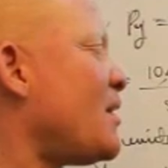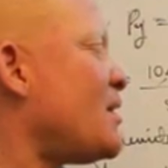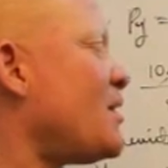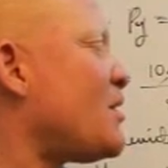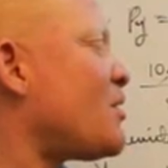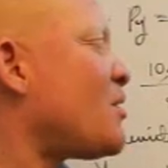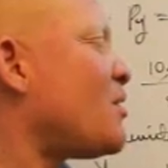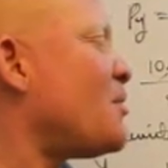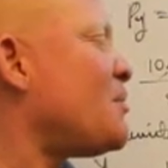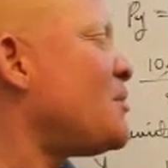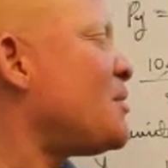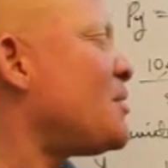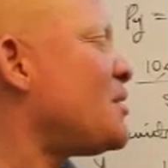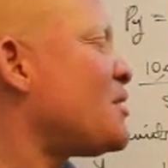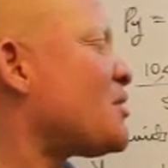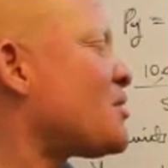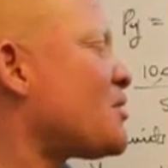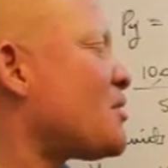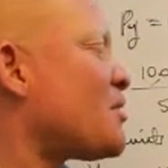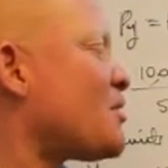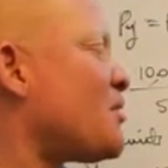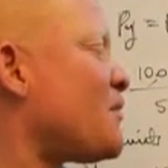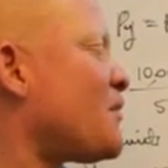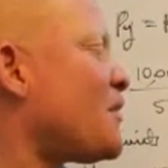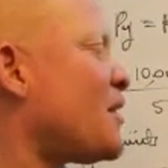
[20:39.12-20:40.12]
any
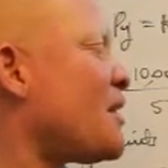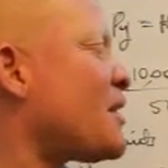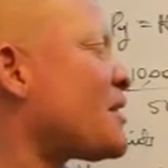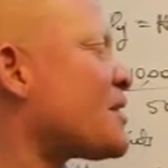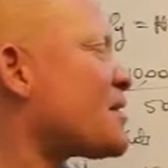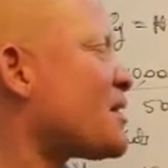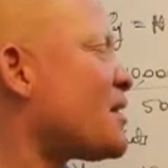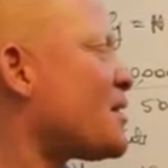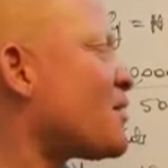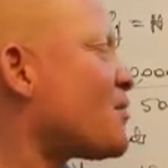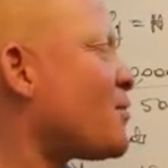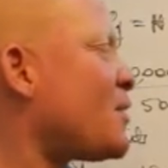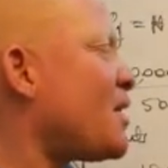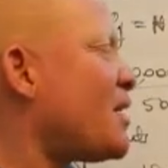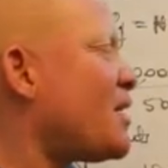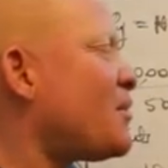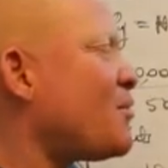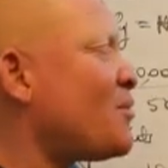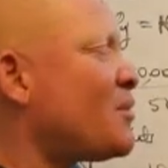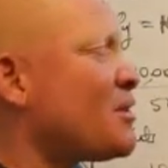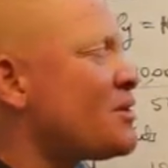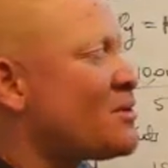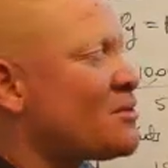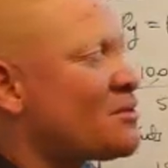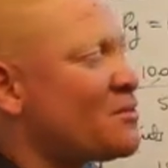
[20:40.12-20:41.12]
combination of X and Y
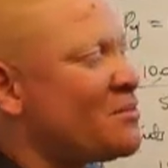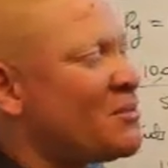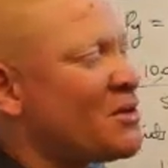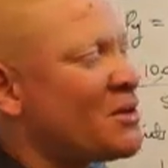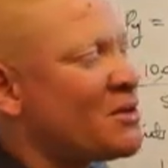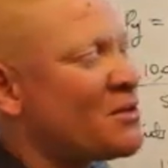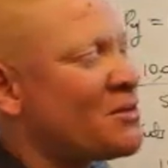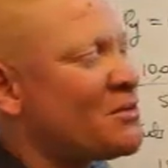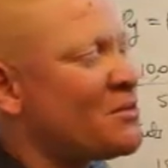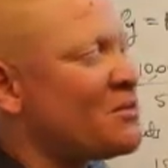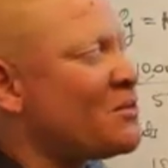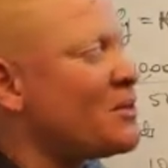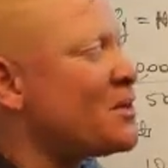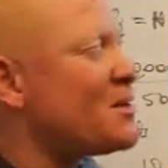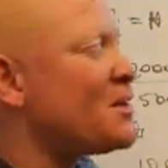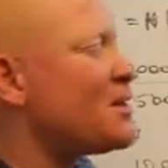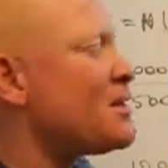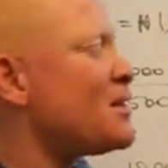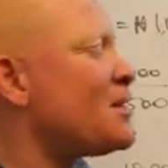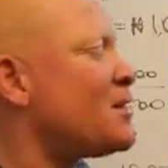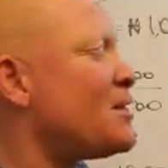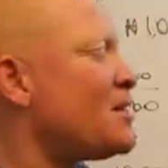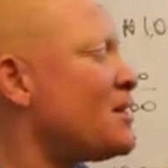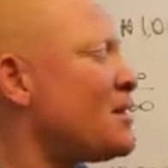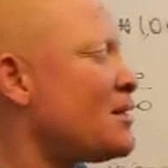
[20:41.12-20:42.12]

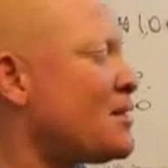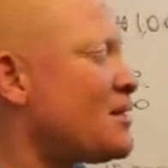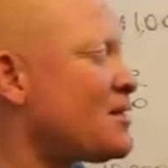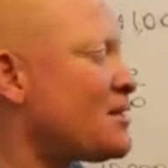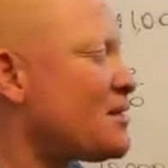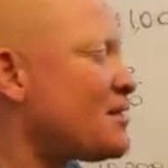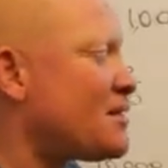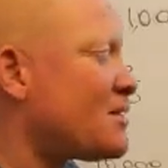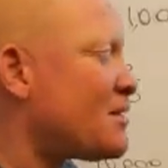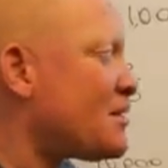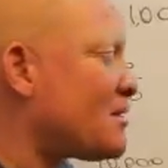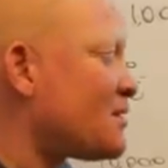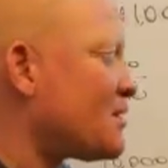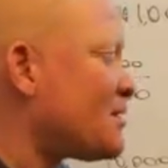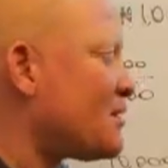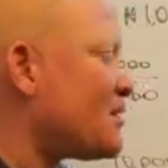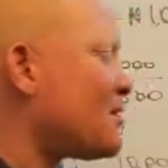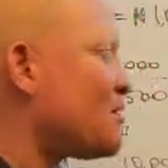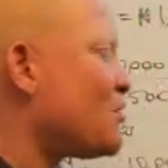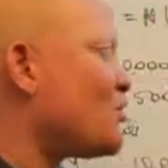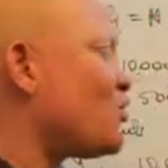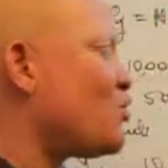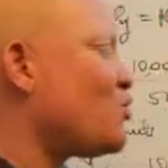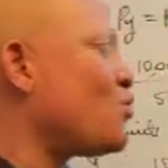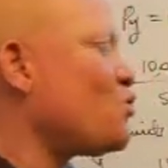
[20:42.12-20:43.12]
within these
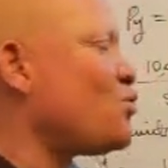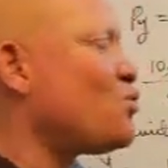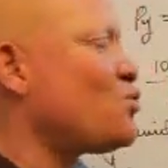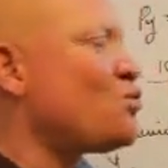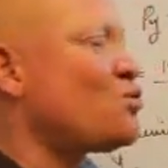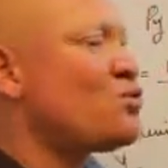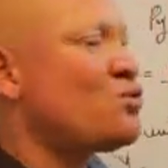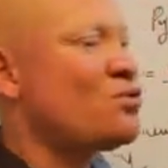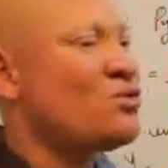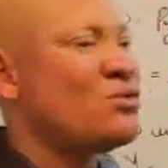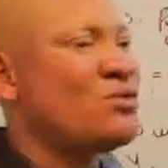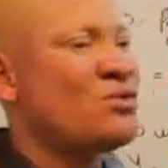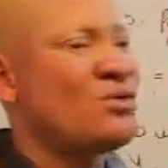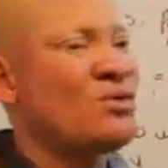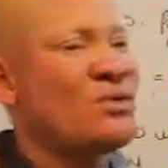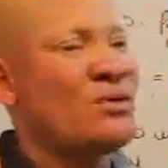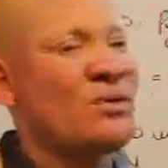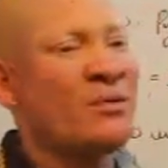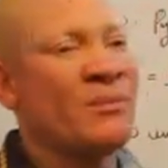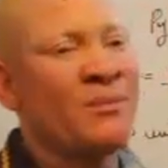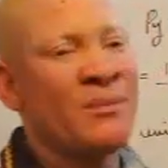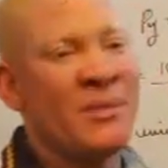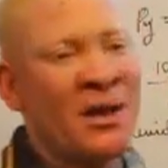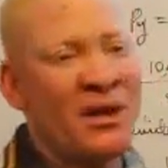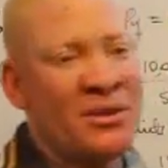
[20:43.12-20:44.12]
two
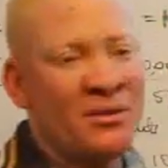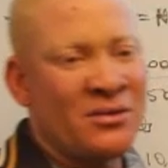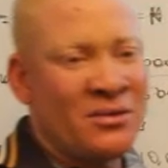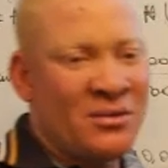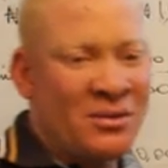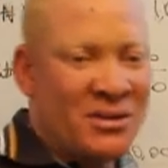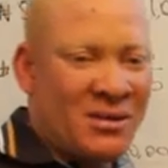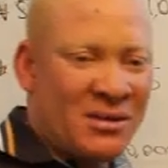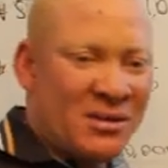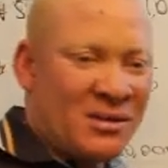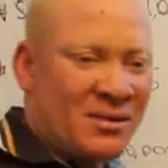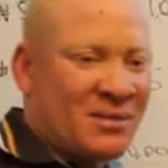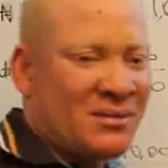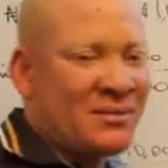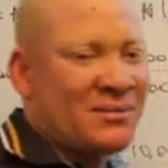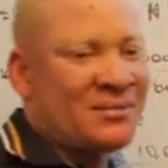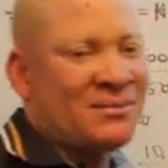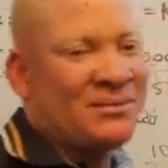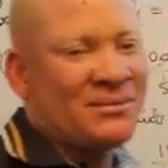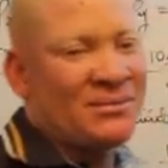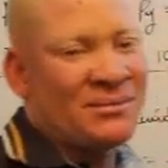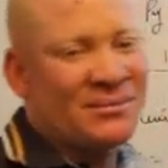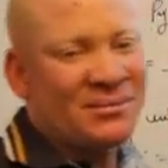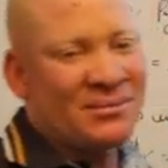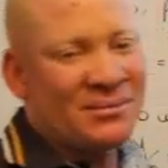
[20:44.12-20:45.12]
boundaries.
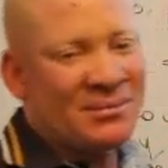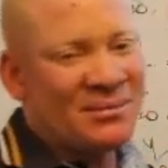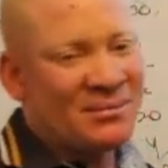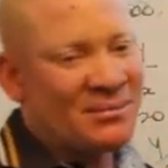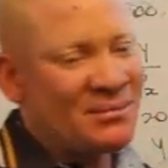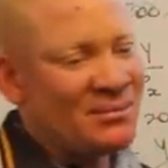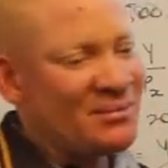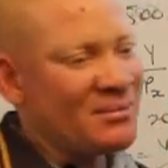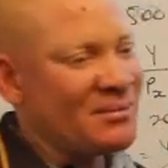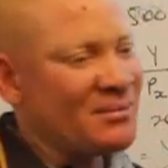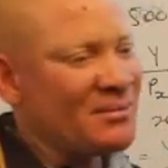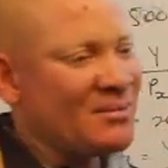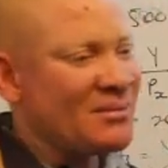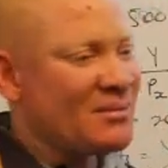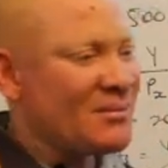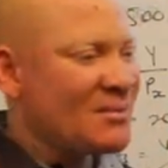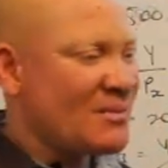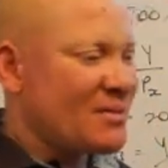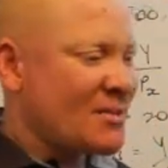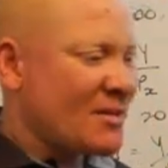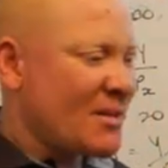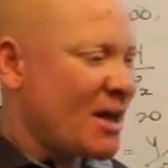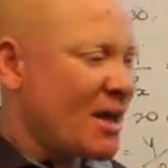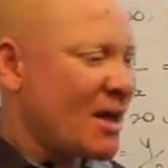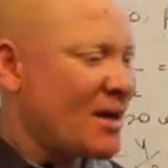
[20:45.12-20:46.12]

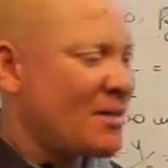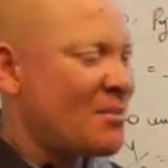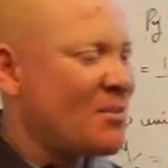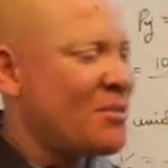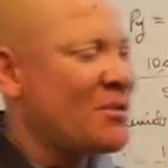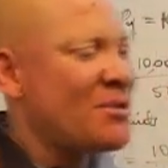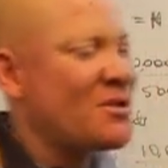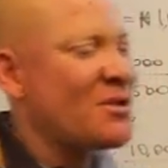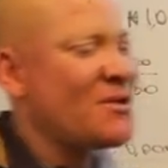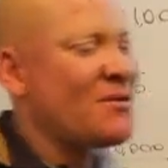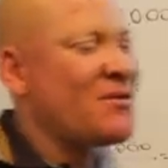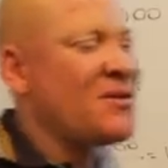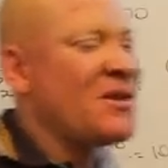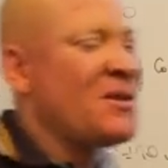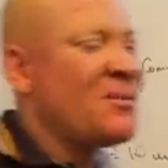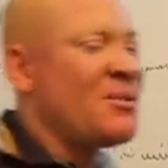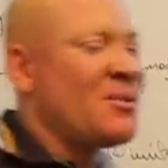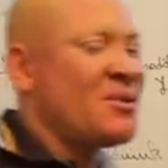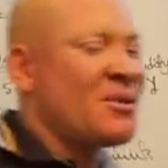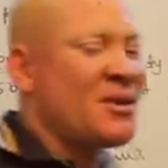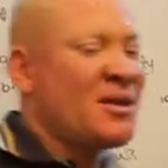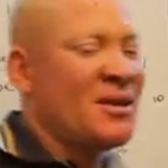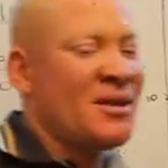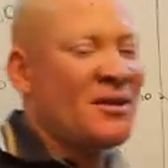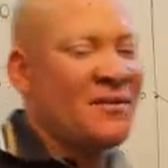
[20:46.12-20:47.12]
And both of them
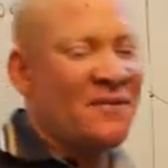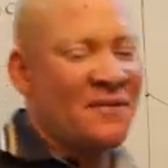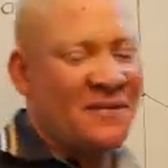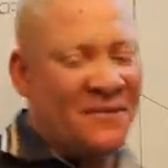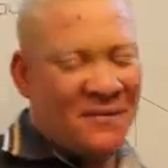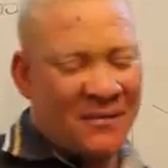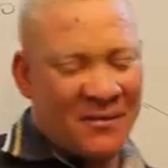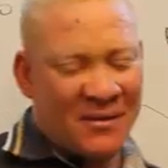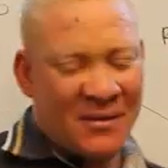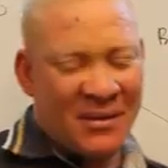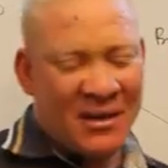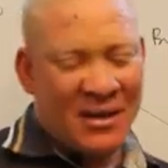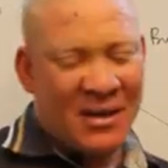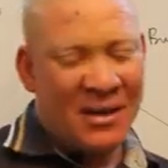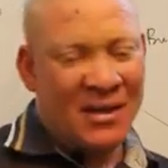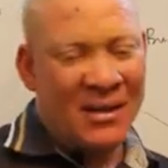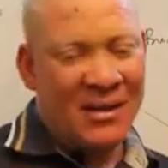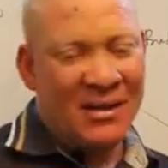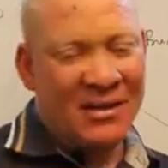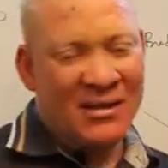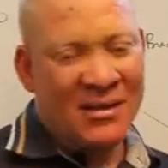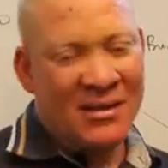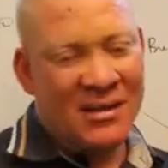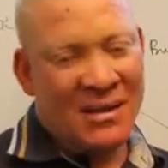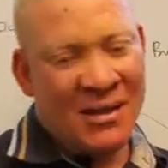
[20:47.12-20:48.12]
will give
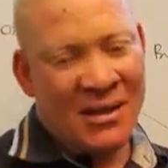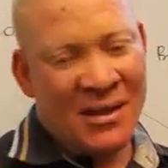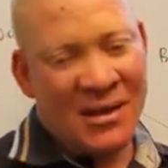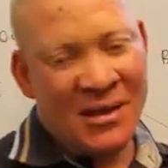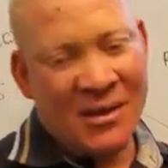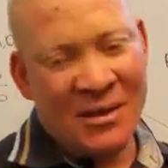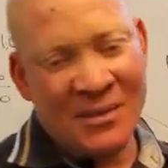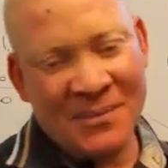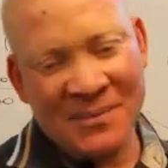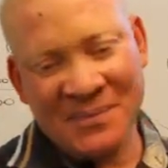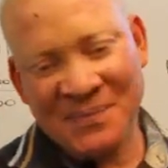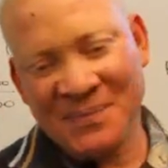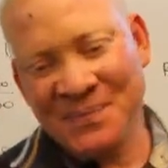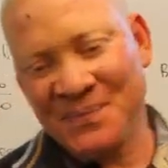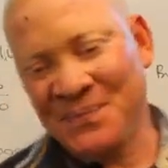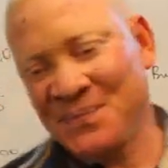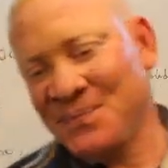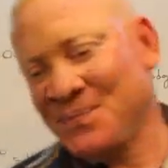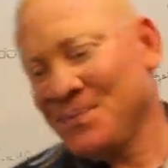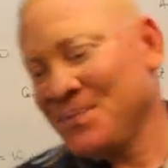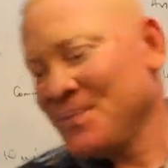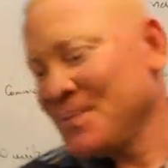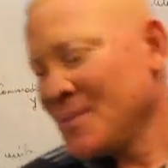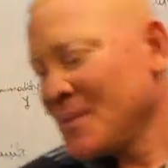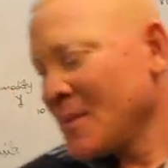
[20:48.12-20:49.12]
his income.
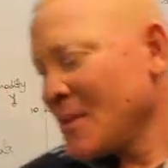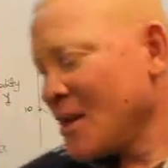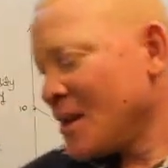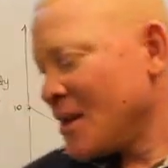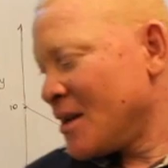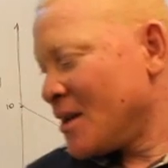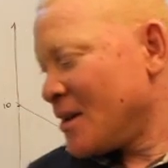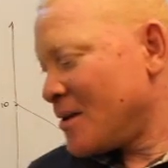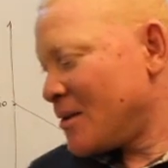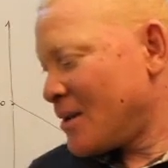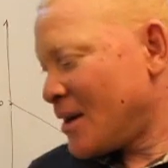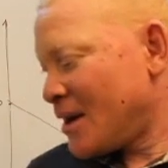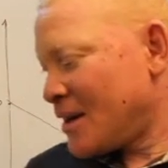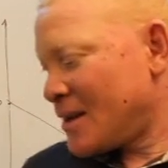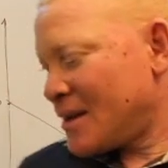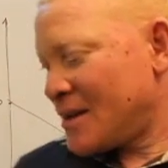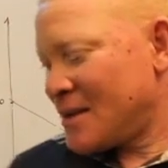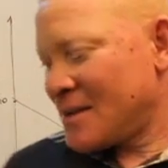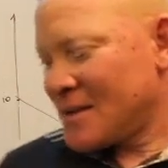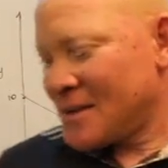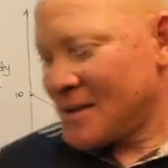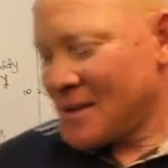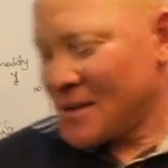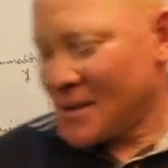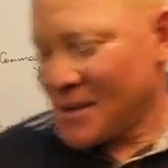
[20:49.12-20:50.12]

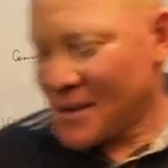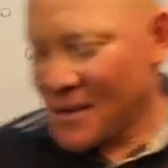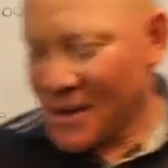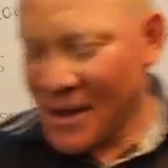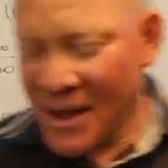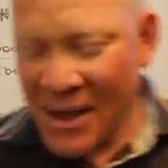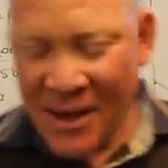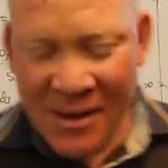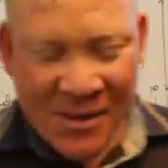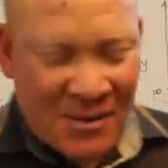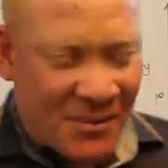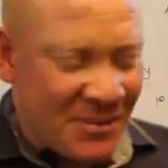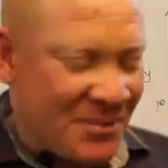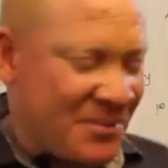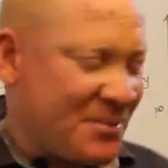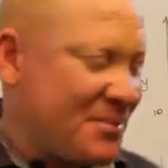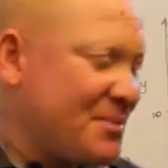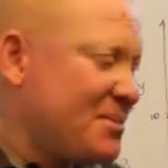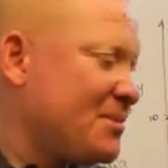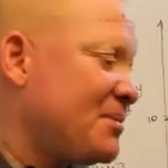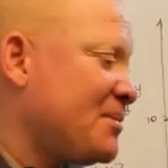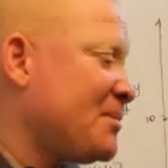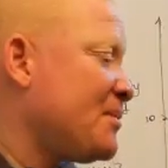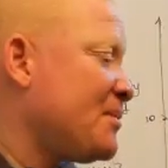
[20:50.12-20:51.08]
Right. Now,